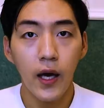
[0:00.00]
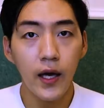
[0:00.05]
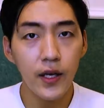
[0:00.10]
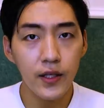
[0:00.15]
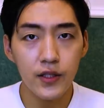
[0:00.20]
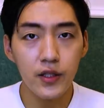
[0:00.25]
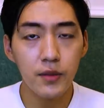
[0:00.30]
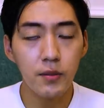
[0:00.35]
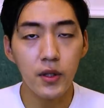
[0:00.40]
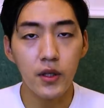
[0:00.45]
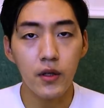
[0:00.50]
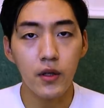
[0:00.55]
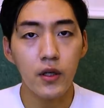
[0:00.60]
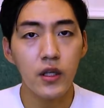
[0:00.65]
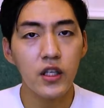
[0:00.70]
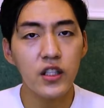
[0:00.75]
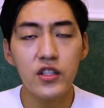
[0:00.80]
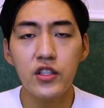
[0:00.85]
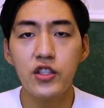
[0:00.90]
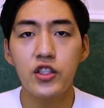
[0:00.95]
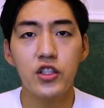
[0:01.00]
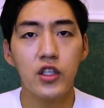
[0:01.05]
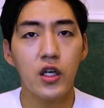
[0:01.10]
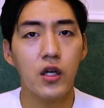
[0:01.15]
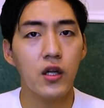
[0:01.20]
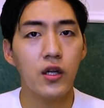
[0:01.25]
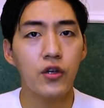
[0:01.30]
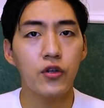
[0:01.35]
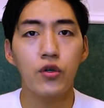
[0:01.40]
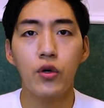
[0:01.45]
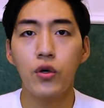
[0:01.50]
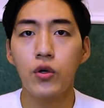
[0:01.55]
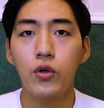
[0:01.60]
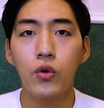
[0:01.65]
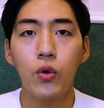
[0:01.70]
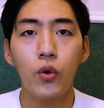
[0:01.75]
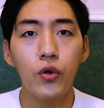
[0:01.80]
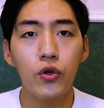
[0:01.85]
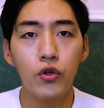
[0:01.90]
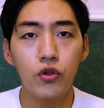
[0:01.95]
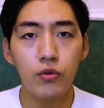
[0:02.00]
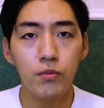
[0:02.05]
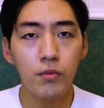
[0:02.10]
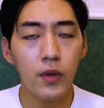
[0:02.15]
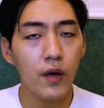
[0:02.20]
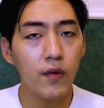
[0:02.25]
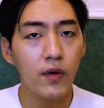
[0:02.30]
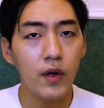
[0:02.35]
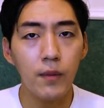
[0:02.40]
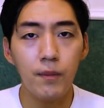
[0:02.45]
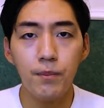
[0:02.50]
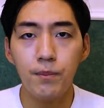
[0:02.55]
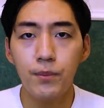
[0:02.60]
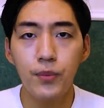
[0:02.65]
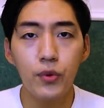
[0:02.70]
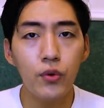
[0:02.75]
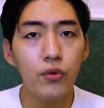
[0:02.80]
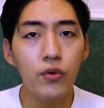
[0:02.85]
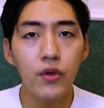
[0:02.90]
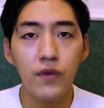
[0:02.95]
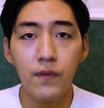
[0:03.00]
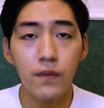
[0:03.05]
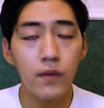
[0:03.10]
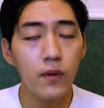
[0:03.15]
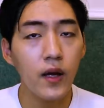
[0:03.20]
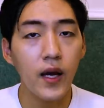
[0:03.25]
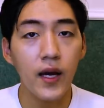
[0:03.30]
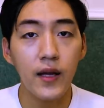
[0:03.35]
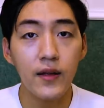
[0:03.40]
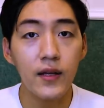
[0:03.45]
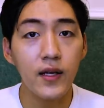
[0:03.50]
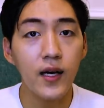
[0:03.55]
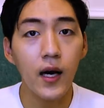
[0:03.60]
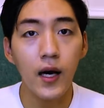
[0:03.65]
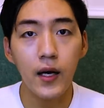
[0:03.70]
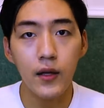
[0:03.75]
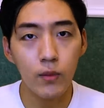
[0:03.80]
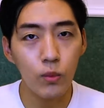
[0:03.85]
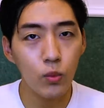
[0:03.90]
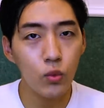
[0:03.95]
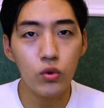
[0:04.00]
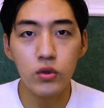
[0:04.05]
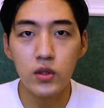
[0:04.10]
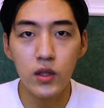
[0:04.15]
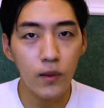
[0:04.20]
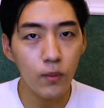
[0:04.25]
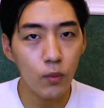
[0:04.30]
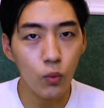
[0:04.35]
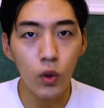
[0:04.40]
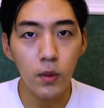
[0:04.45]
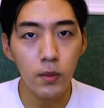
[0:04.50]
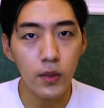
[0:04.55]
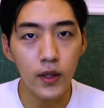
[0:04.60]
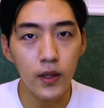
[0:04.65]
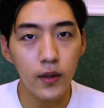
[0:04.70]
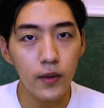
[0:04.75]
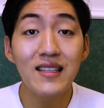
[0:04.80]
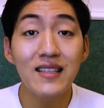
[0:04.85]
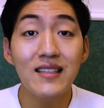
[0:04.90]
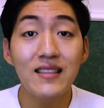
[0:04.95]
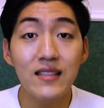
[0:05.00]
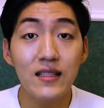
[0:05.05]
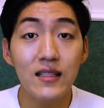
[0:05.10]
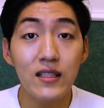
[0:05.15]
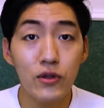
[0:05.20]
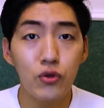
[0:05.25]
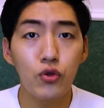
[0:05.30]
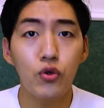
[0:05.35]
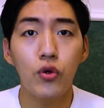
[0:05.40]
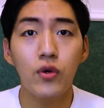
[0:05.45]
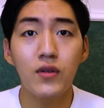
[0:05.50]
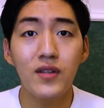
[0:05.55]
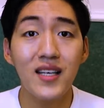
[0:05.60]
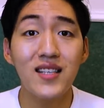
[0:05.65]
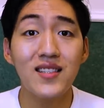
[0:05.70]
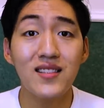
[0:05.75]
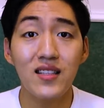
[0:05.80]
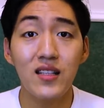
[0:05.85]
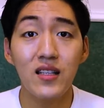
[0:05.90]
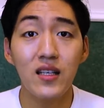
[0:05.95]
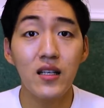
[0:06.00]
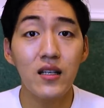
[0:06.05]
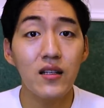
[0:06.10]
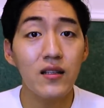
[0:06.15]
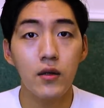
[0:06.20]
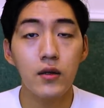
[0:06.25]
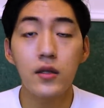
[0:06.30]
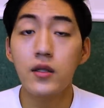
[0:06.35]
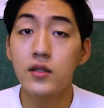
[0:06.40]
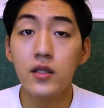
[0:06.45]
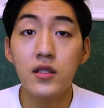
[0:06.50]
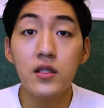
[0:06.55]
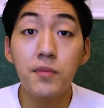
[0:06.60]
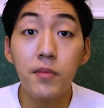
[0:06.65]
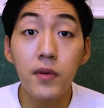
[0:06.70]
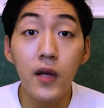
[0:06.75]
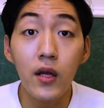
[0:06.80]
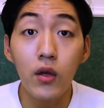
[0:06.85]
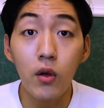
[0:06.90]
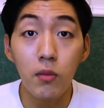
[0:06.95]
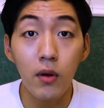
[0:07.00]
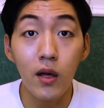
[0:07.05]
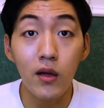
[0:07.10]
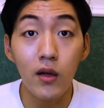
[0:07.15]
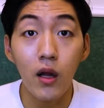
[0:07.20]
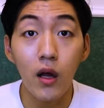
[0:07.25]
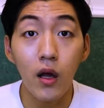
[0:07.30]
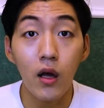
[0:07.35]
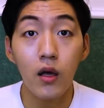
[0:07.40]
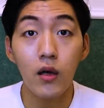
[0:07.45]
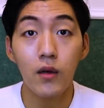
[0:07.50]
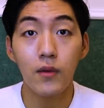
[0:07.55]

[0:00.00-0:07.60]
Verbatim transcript: hey Jimin, inshallah you're going to marry a beautiful and kind Muslim woman. This is your destiny. This is plan of Allah.